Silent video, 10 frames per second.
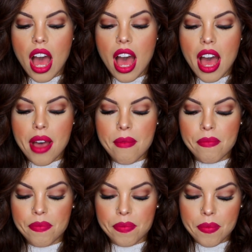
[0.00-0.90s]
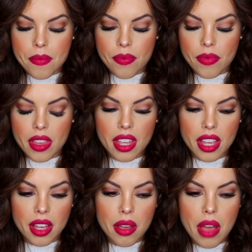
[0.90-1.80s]
I
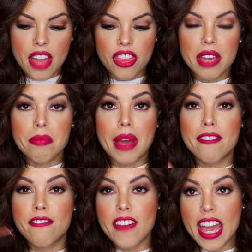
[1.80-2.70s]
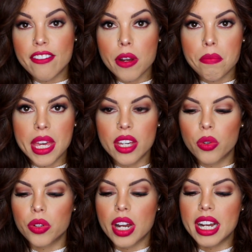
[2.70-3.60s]
think my favorite
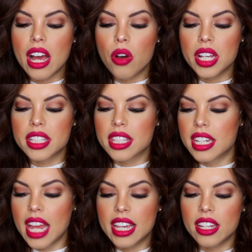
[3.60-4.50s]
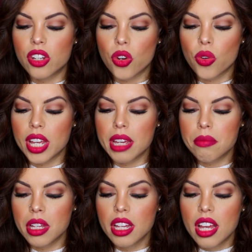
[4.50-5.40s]
pink one right now is the Naked
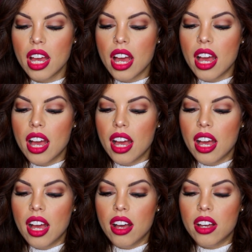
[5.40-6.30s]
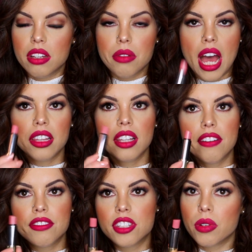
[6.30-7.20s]
Creme. Oh, I
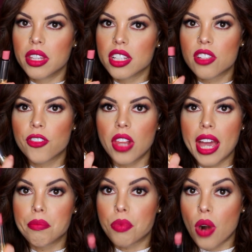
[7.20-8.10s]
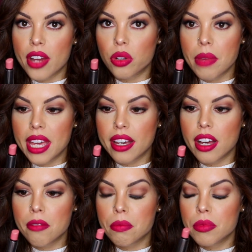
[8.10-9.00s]
love doing this for like bridal
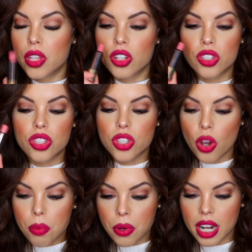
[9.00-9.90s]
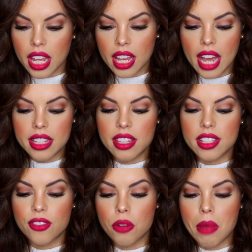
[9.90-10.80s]
makeup. It is so pretty. I did
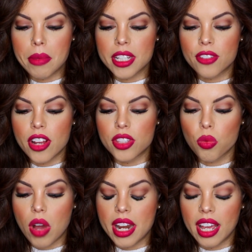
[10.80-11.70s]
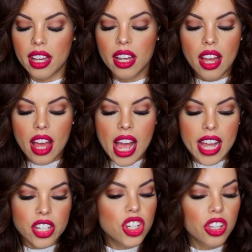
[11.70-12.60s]
this for my best friend's wedding
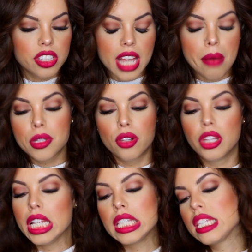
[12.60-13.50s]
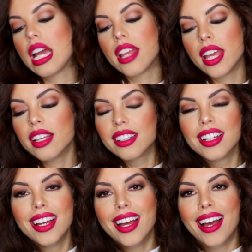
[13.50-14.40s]
and she looked absolutely stunning.
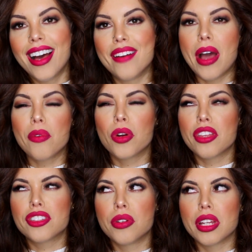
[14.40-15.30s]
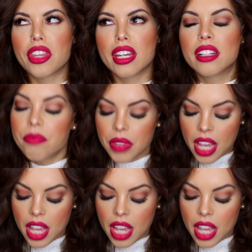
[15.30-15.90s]
I wore it too, I think.